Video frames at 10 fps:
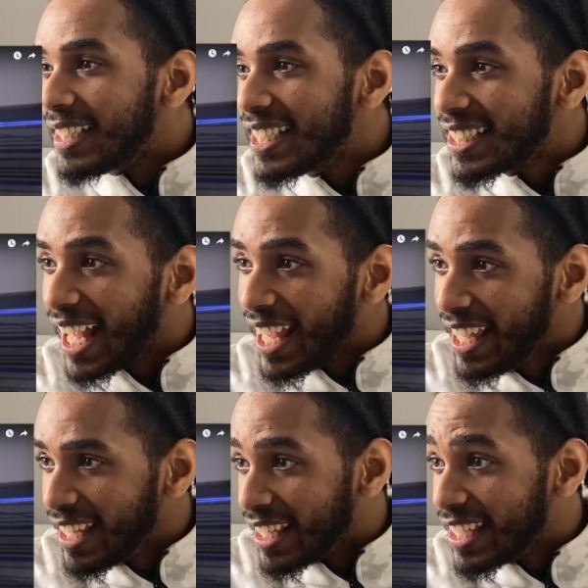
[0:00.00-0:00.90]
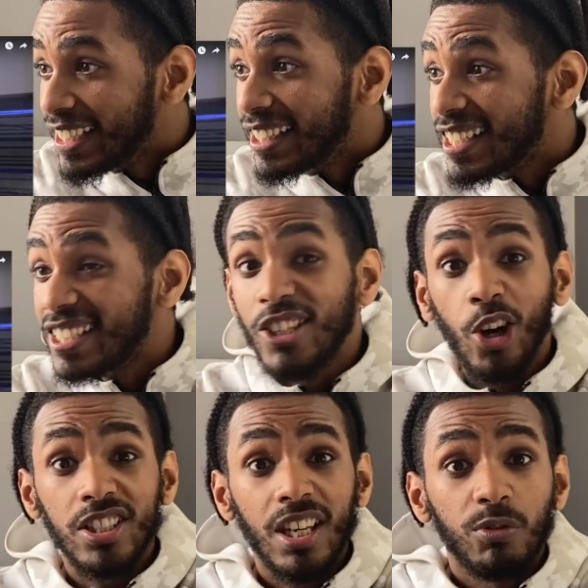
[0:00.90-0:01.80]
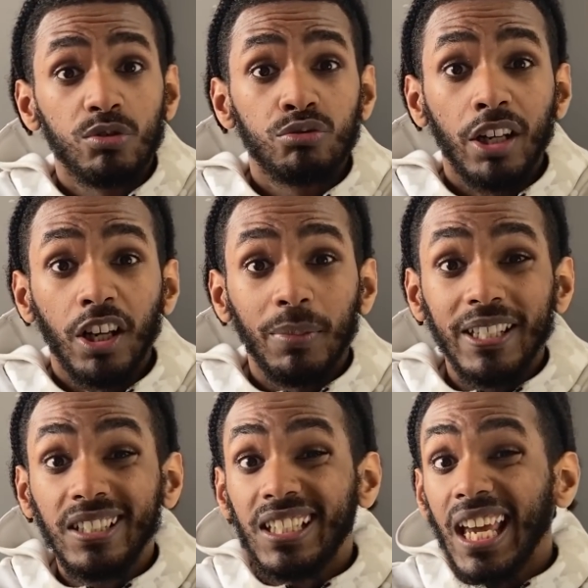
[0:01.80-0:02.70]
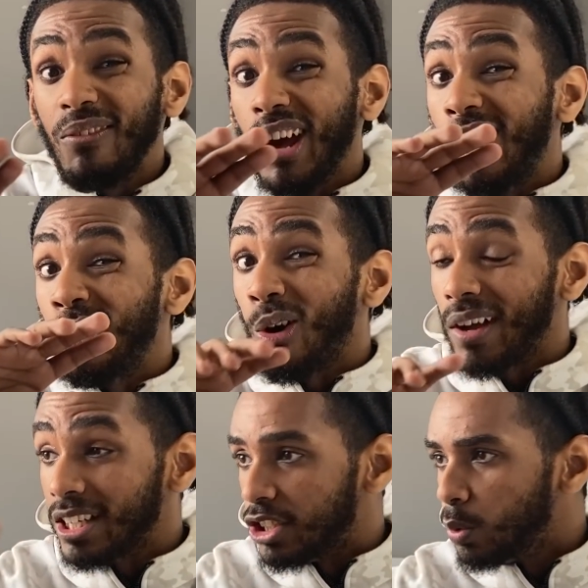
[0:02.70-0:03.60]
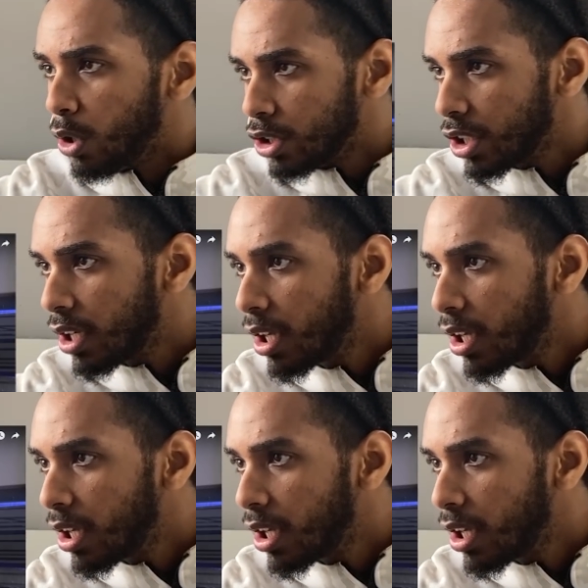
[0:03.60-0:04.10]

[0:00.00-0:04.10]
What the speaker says: This guy here, he did the CR7 run up, he gave it a lot of energy, watch.